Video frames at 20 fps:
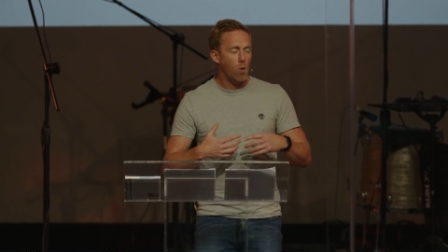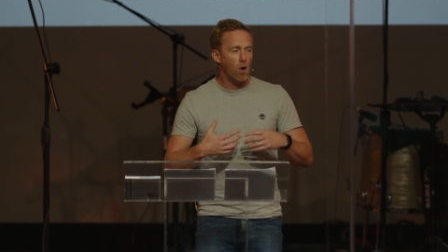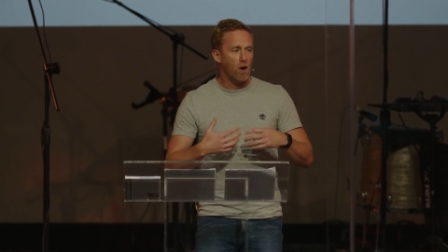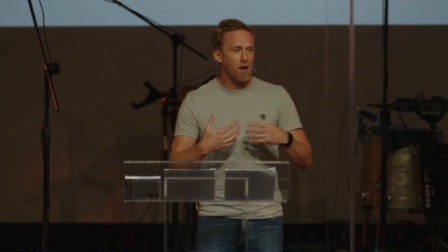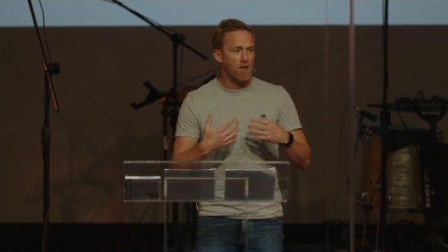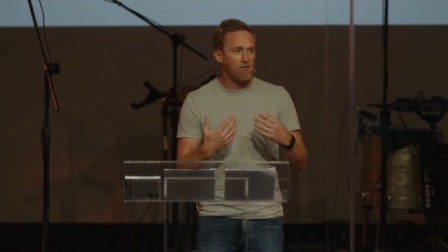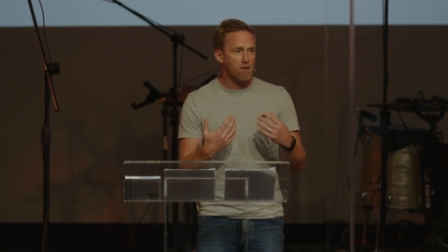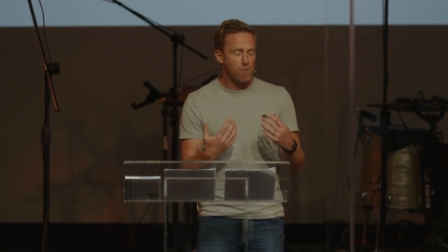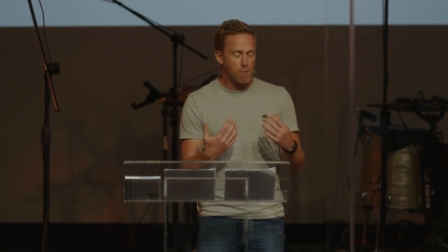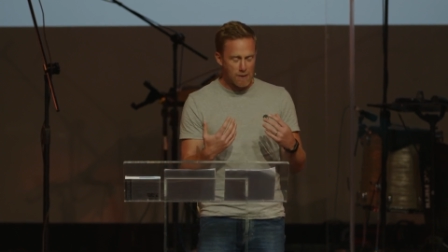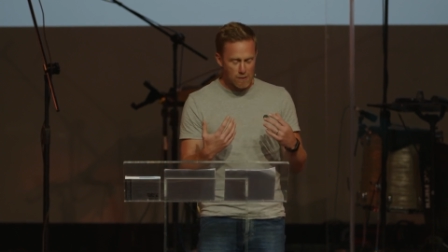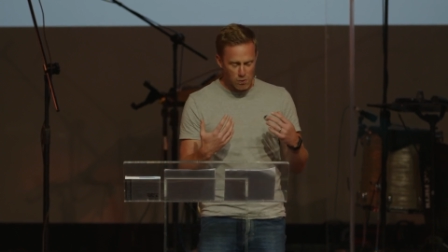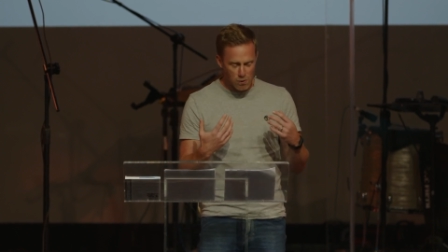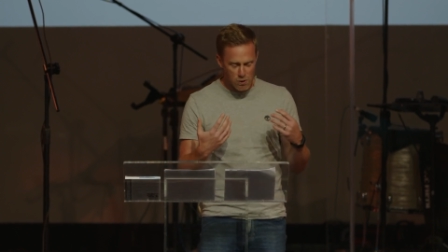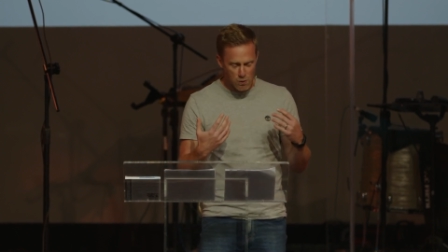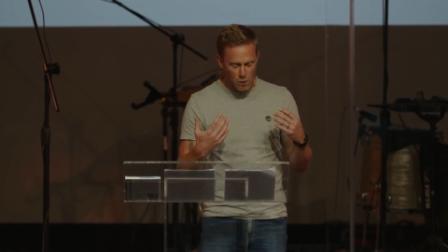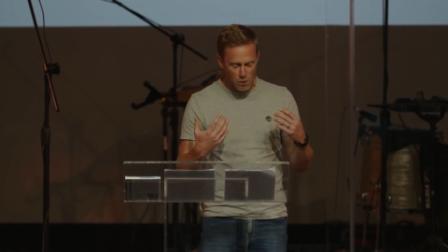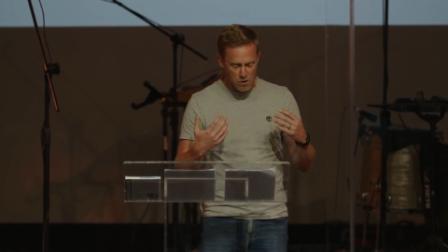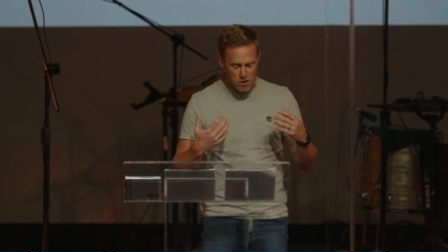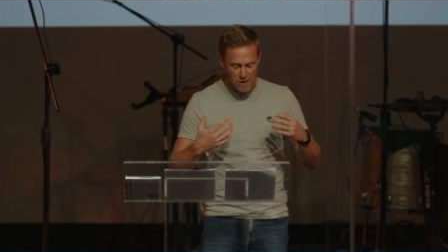what loving
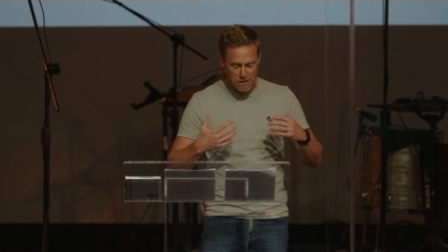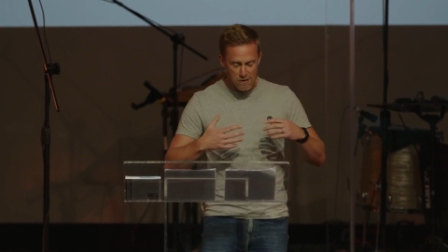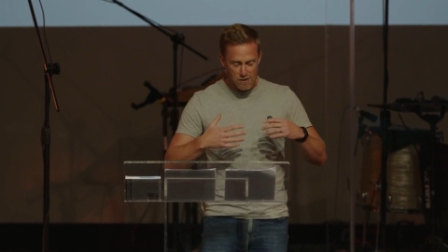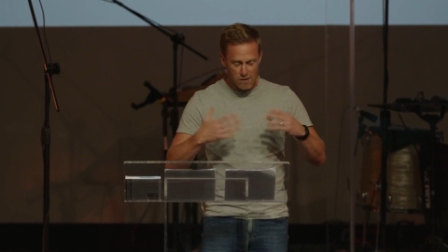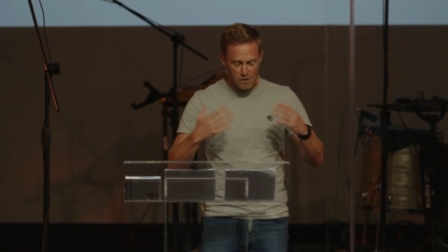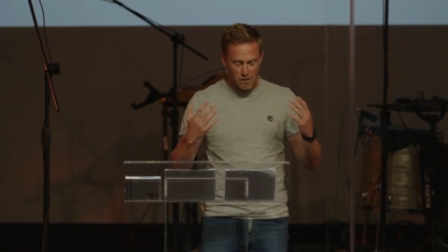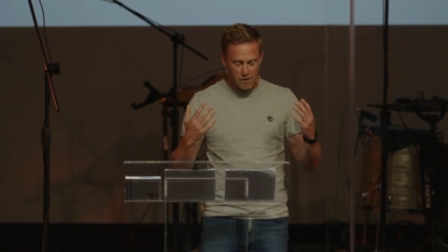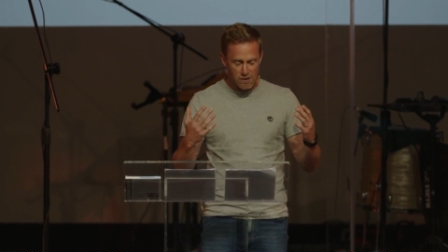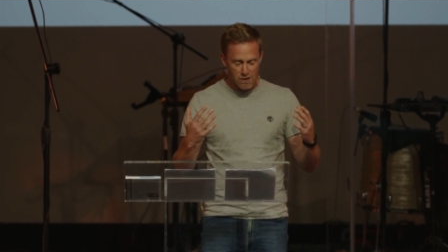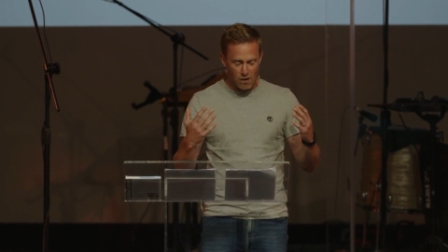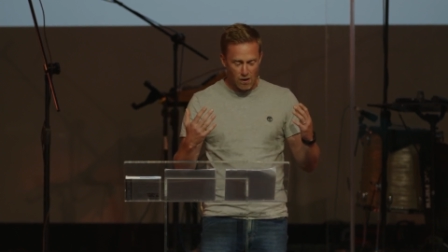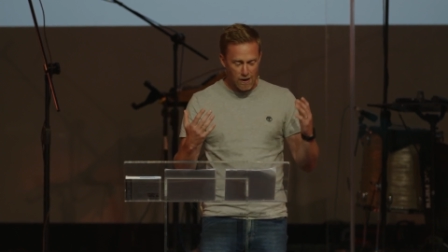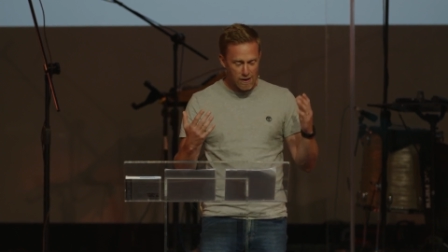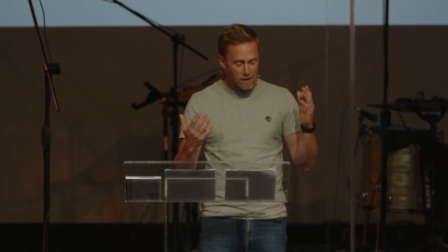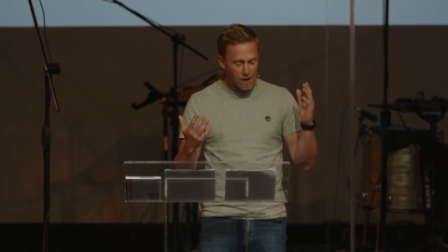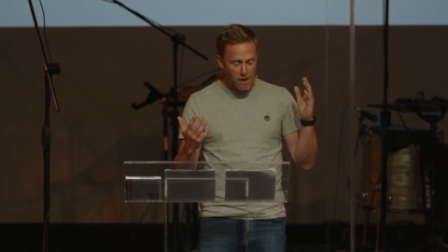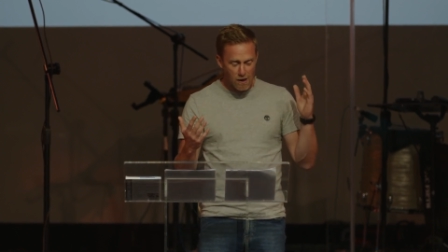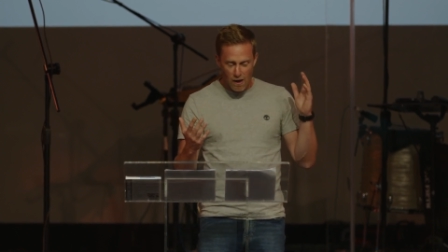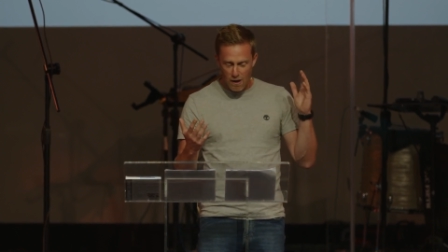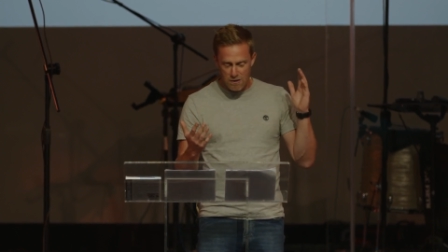people towards Jesus looks
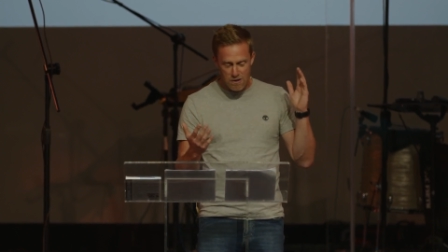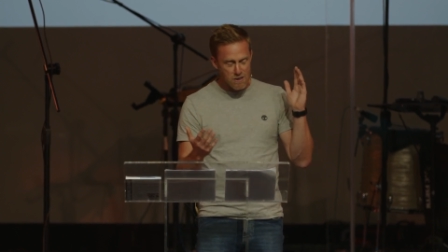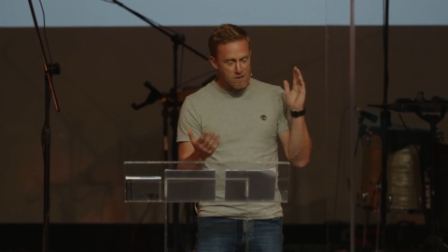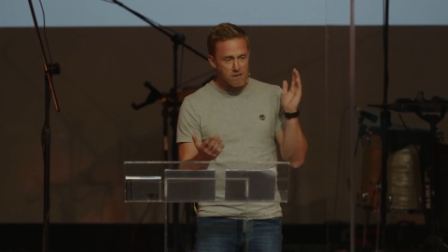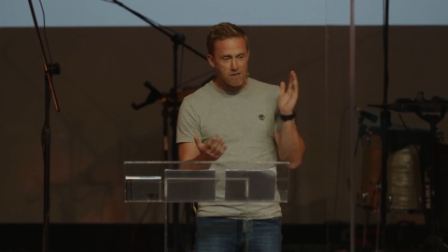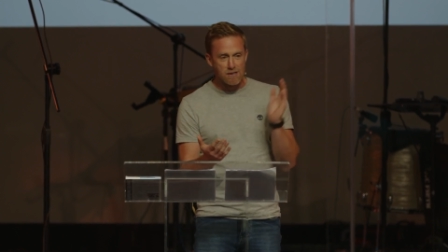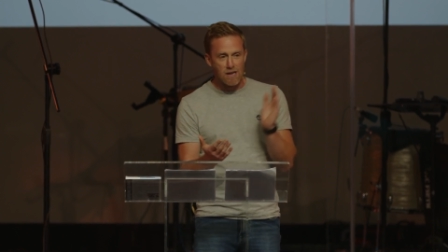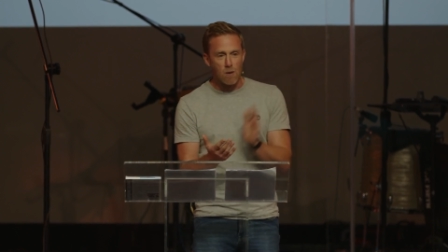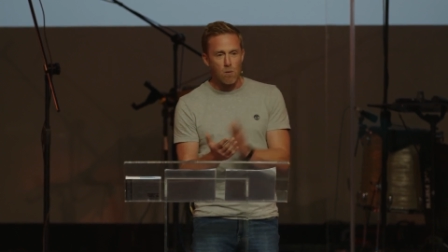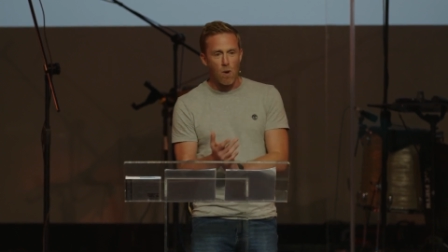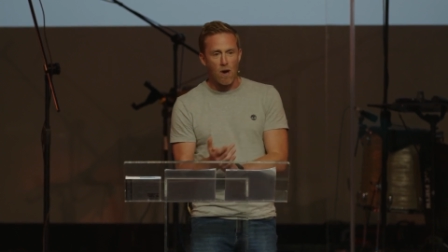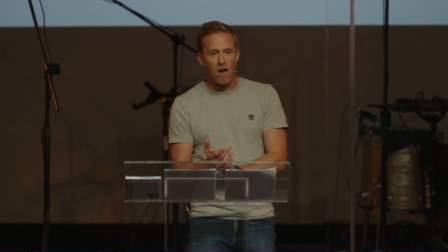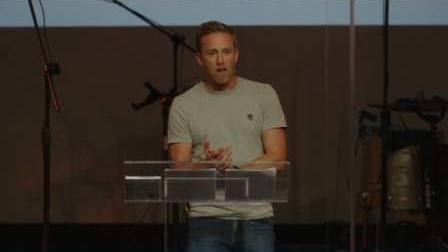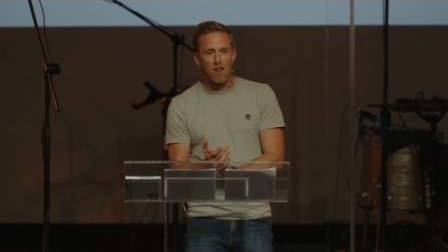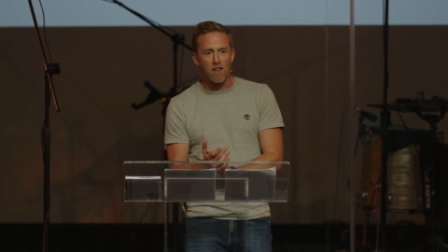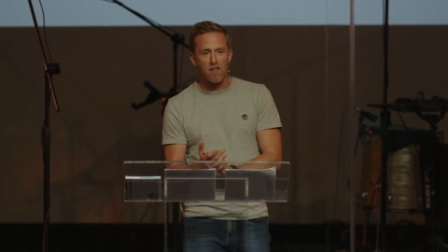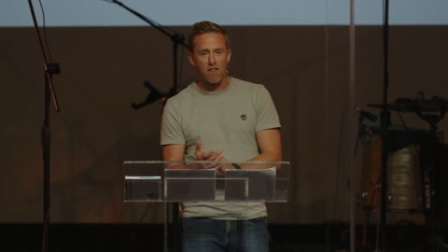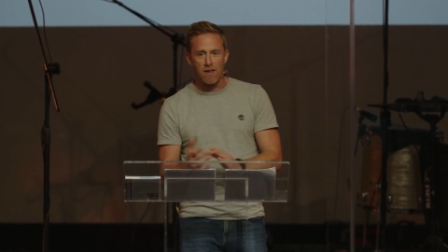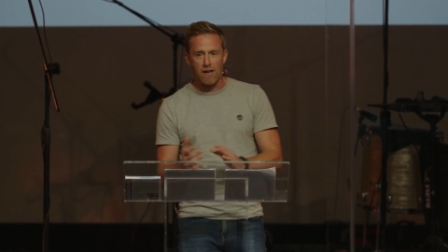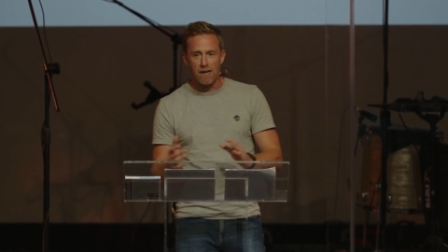like, I'm just going to say one
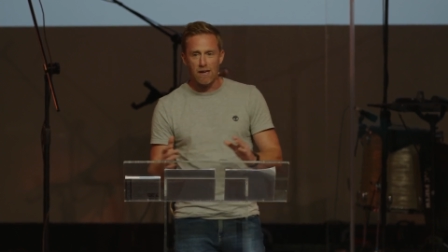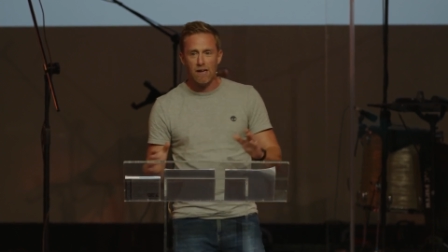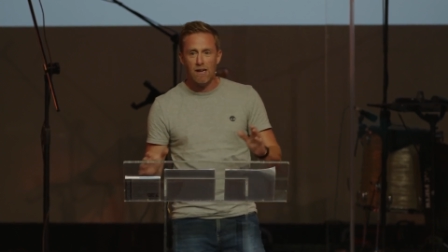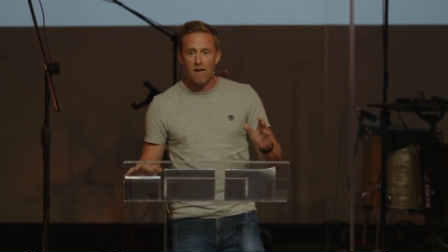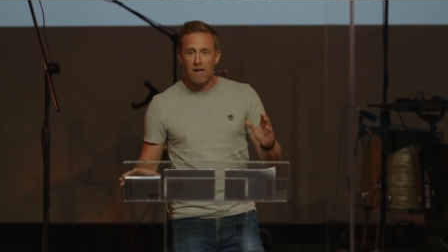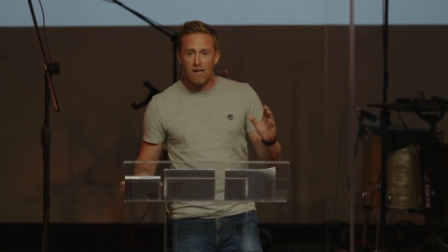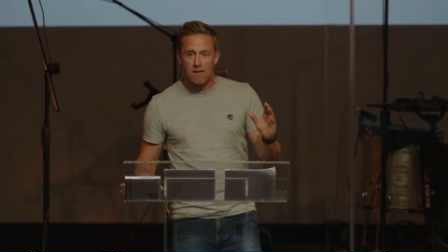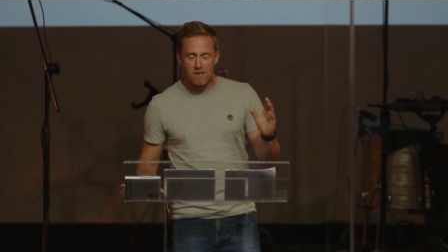other thing.